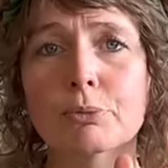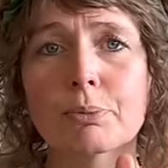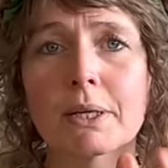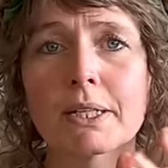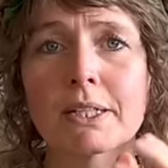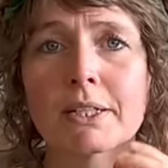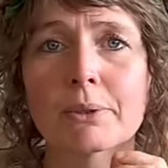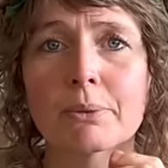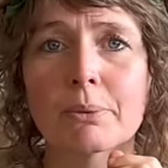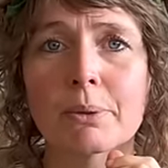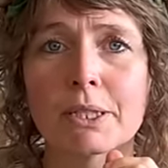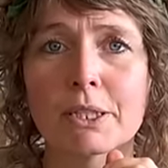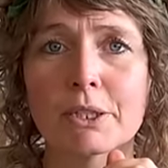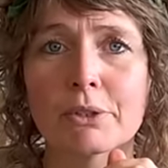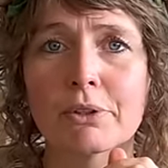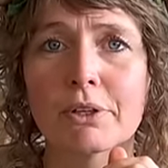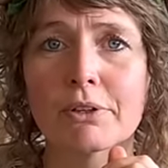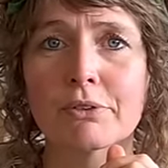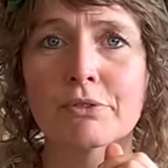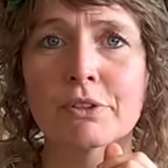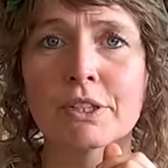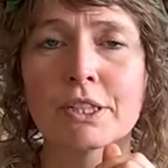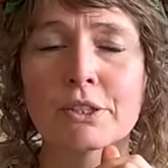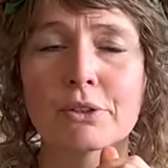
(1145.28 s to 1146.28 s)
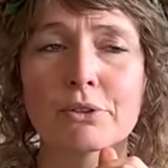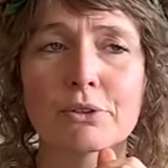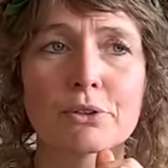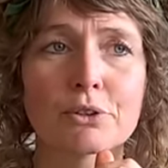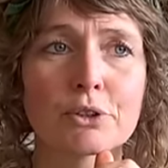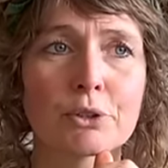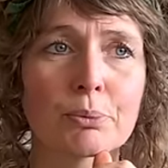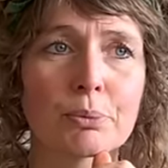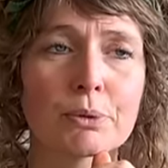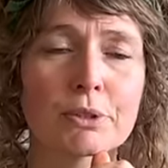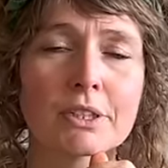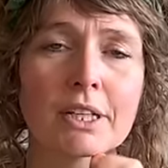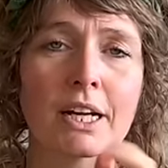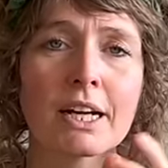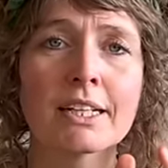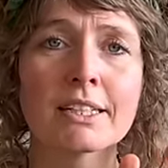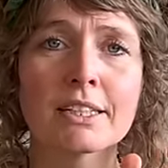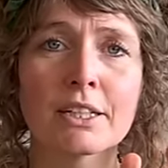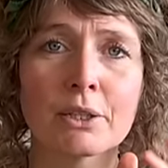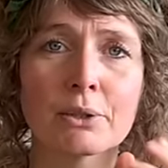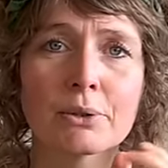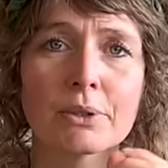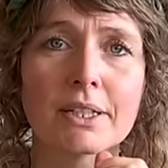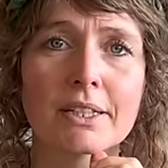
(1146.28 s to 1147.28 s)
better when you have needle stoppers. I
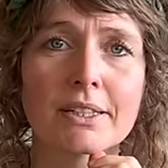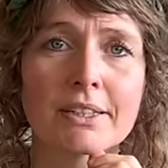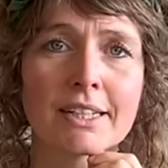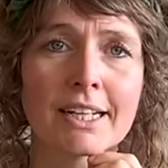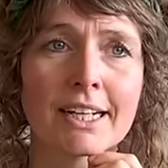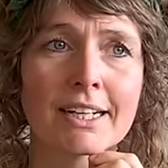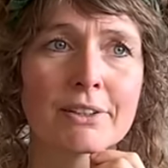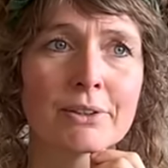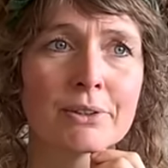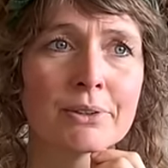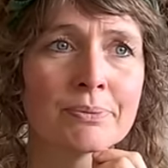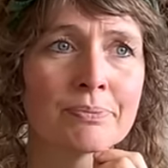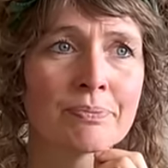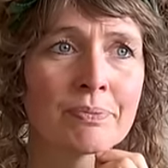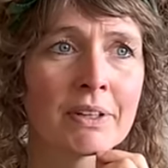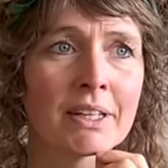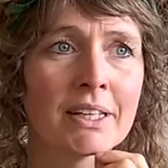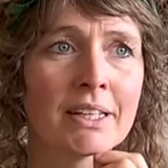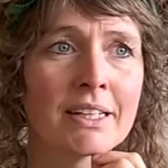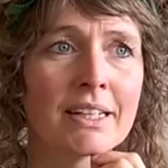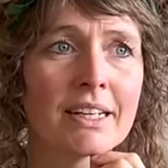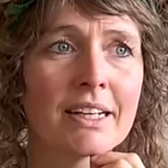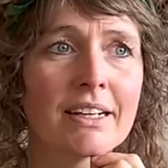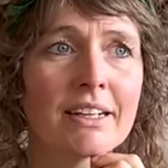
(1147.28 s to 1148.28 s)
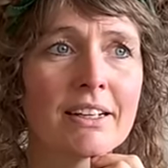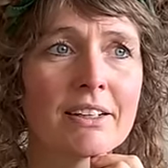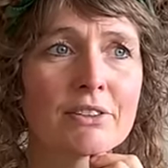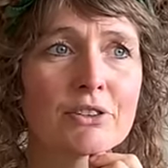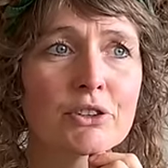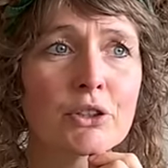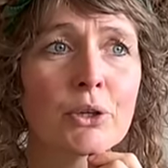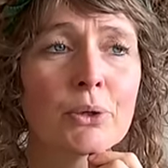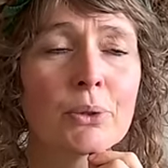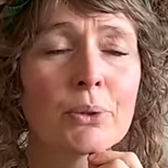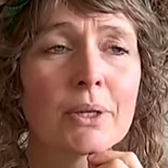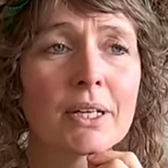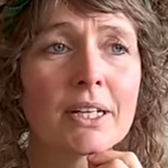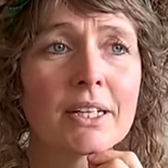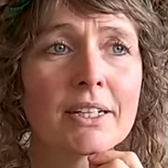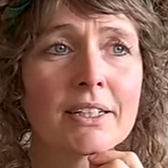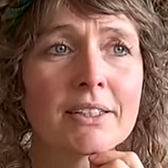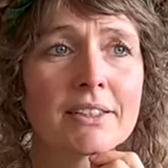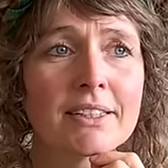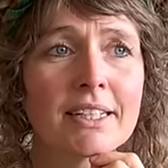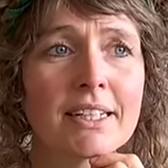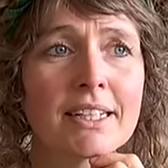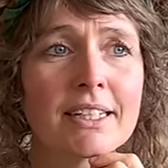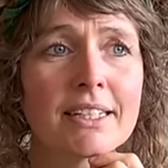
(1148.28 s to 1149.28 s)
know that now. So
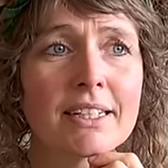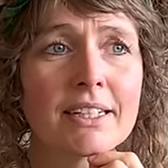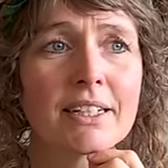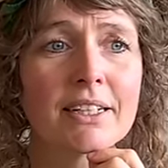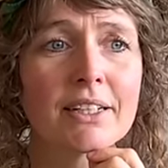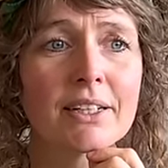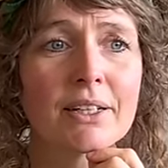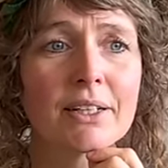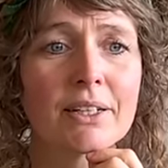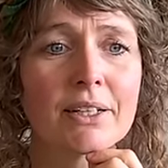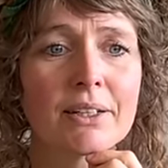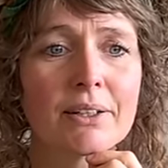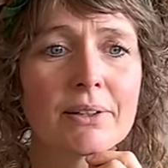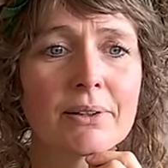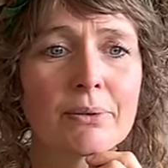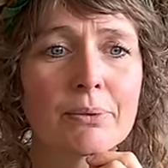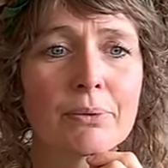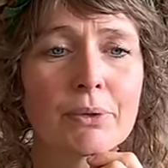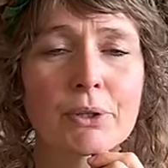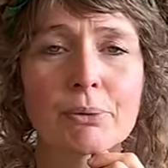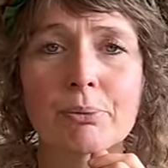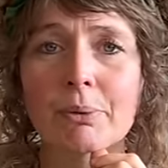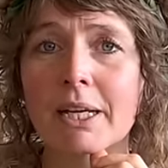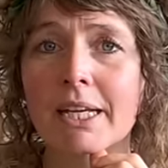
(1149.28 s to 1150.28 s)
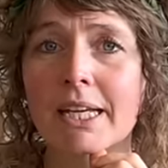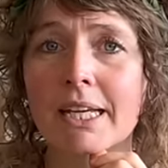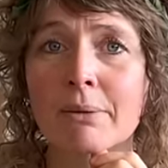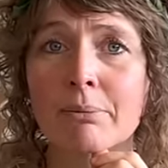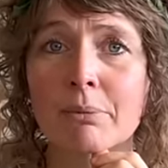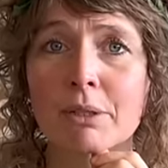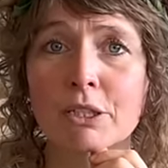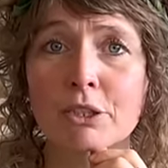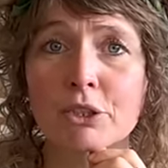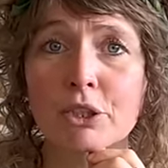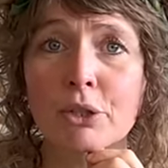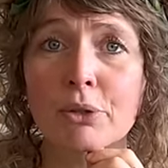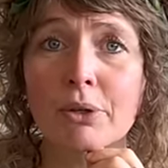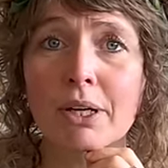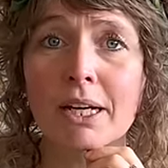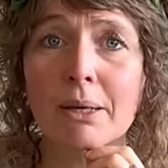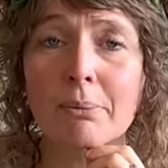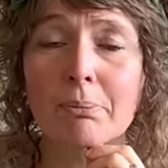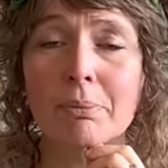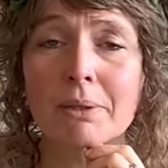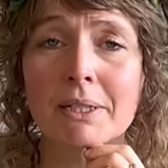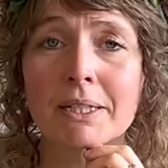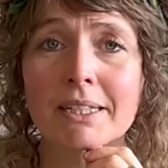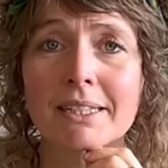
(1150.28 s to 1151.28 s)
they were making me so
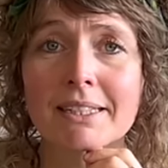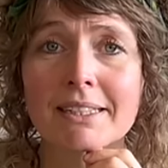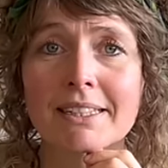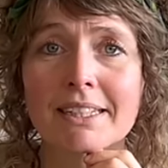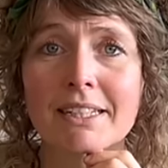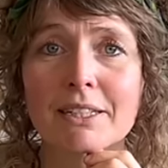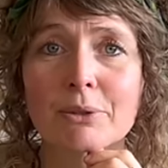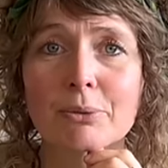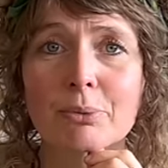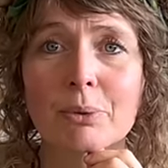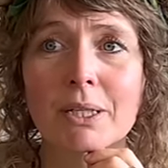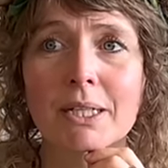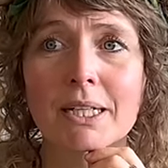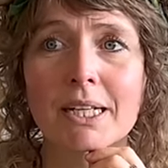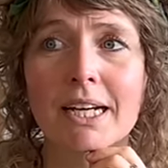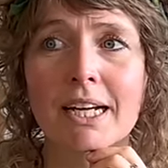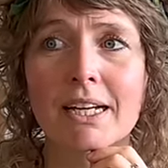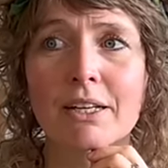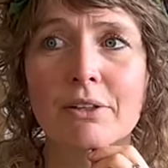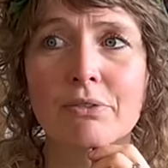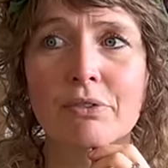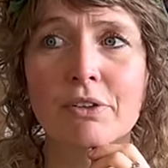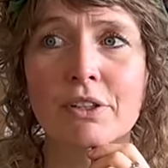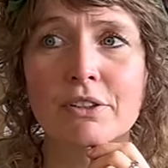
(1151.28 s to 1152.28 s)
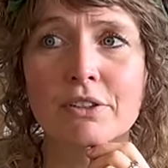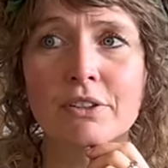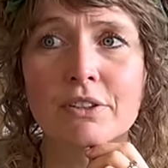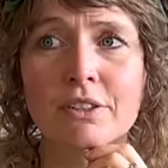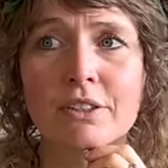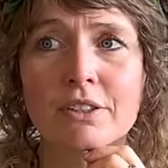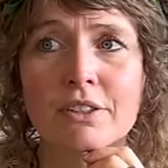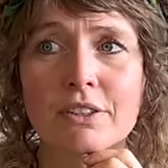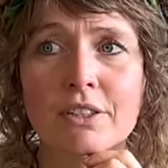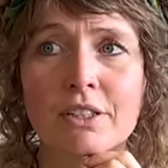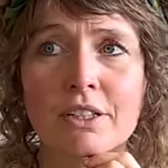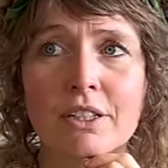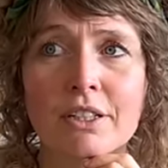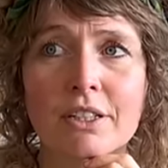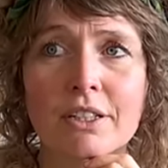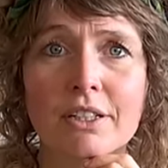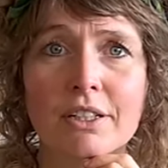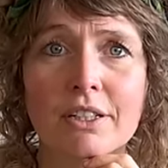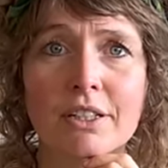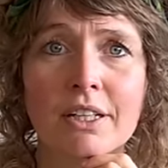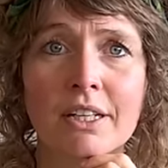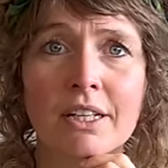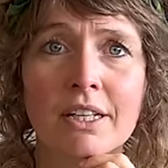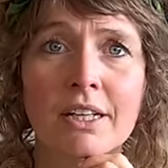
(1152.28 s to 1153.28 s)
happy that when I visited
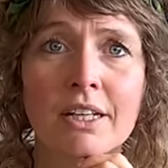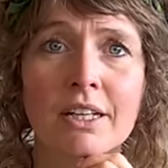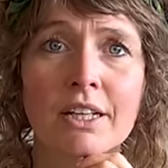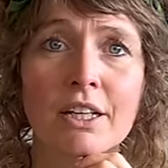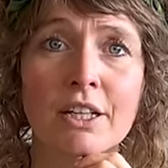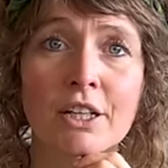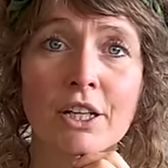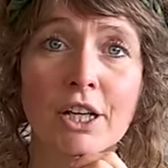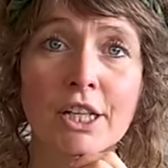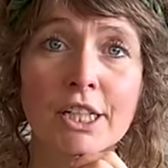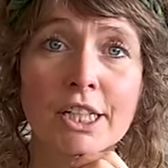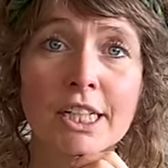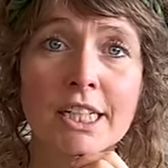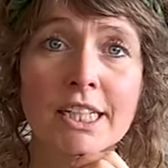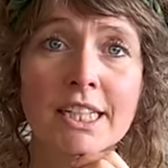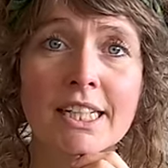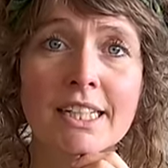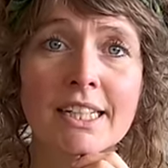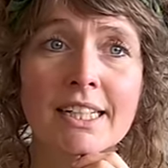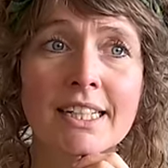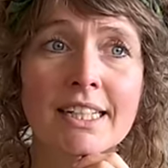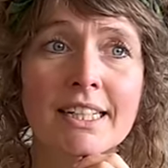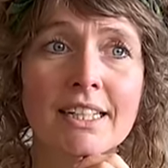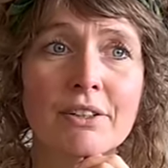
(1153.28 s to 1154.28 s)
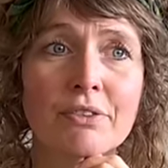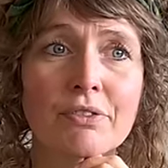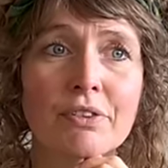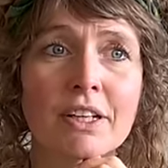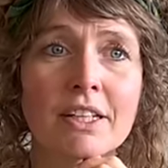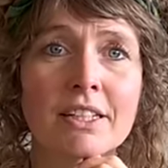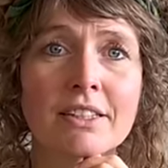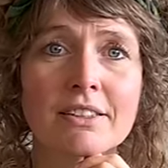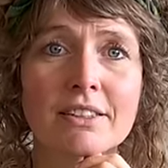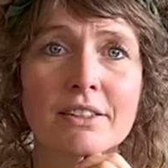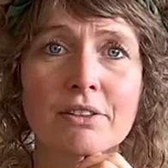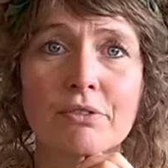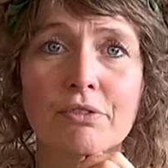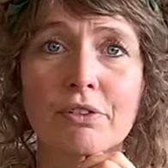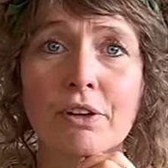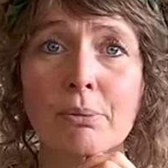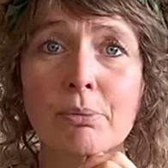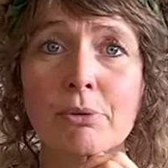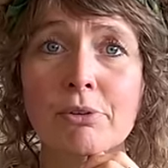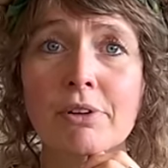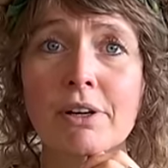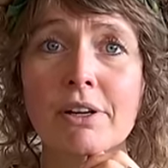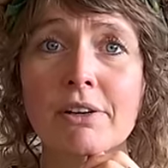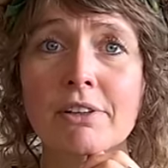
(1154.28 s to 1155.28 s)
another knitting event in
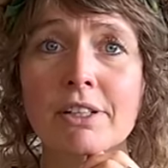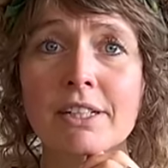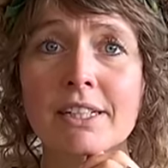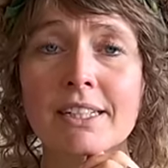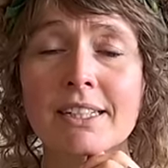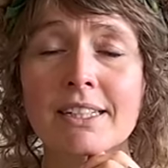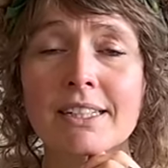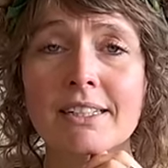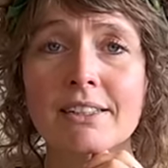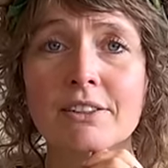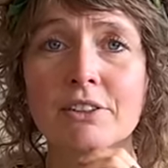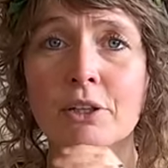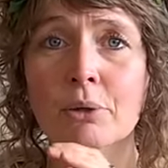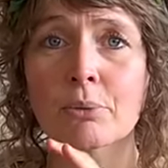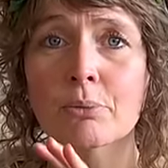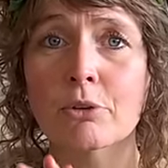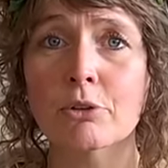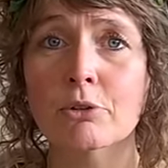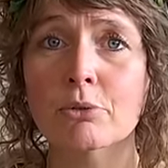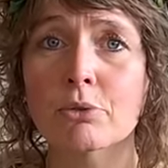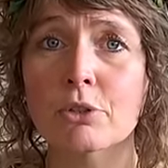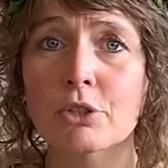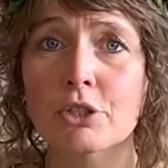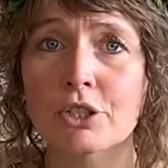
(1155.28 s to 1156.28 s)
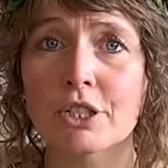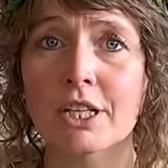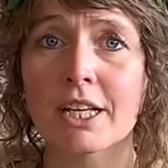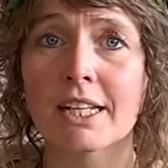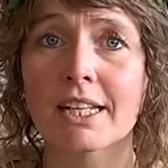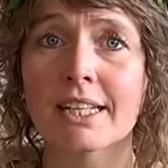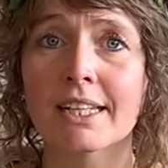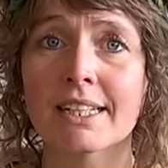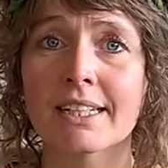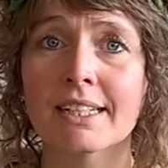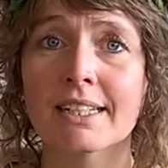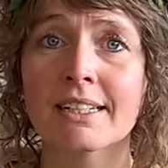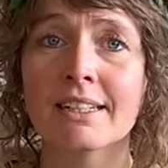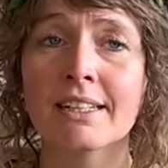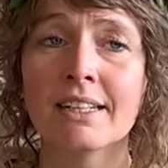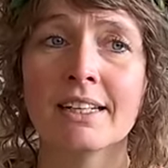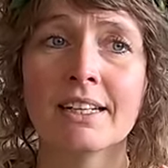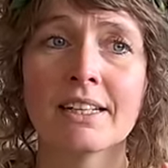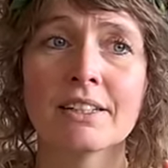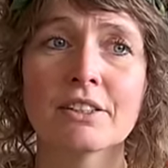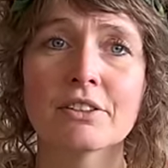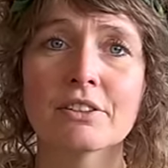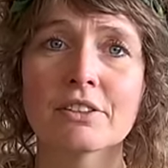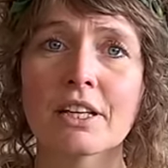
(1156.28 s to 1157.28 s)
February, someone was selling
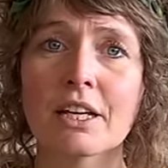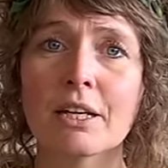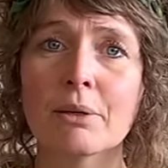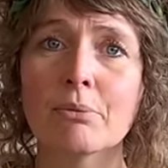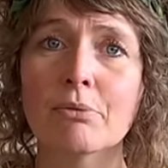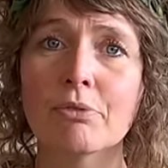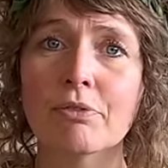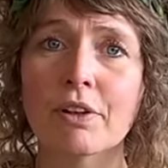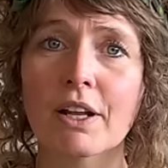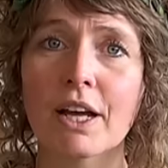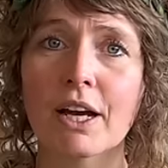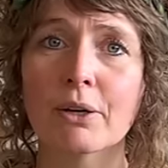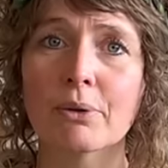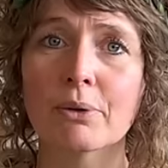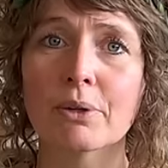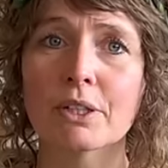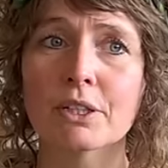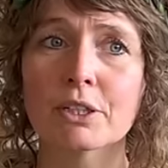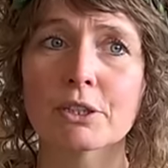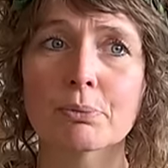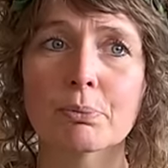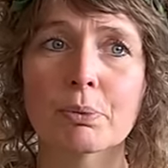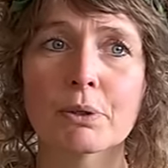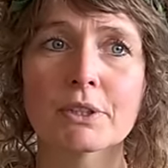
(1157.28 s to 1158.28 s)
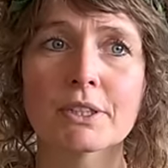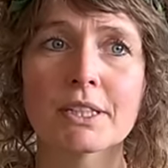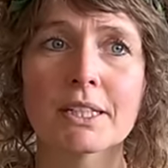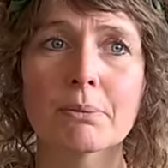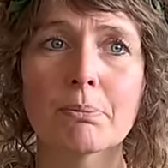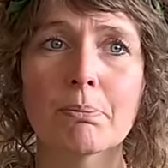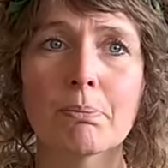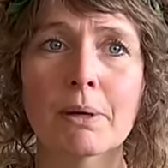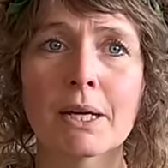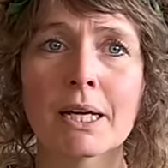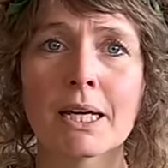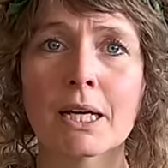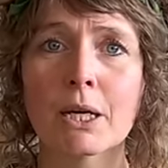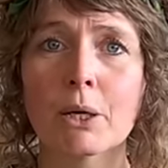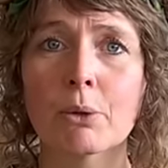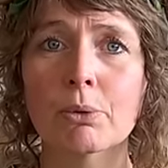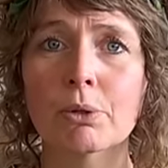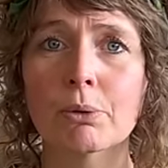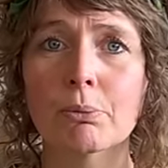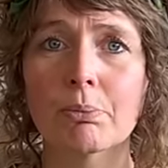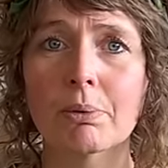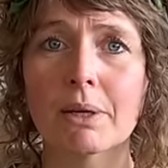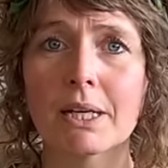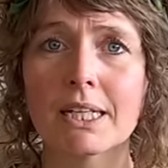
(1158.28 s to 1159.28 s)
the same flowers, but then pink
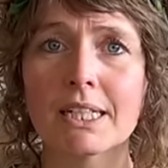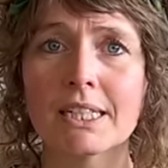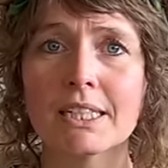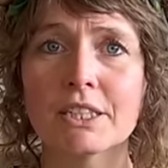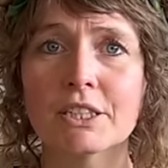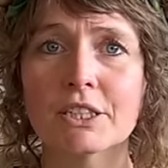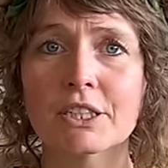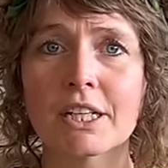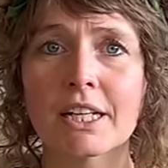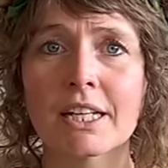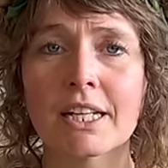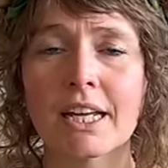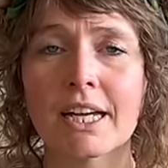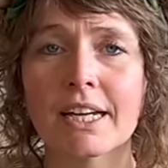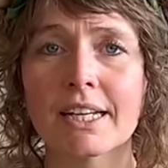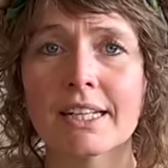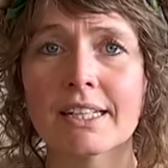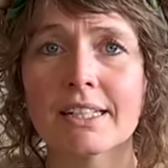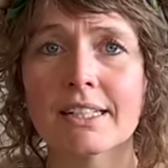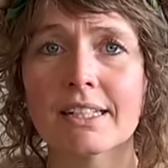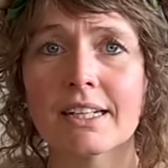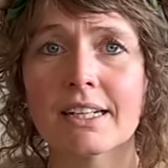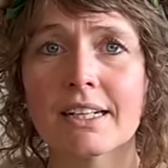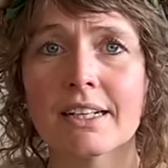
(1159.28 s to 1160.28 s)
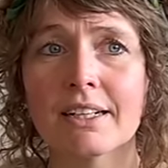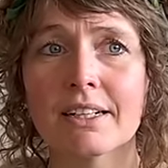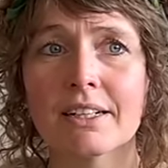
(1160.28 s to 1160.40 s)
with beige. And I